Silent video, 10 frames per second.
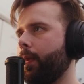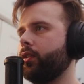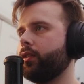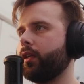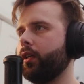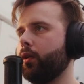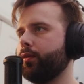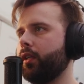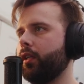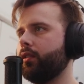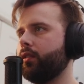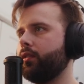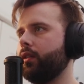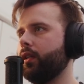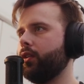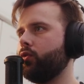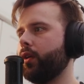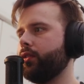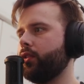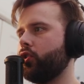That just kind of helps eases the
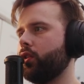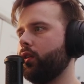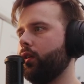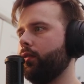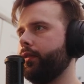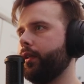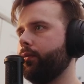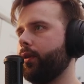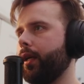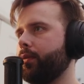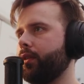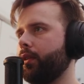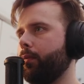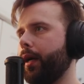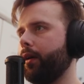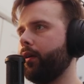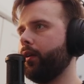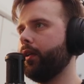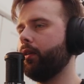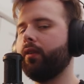transition of the frames in the
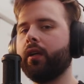background there.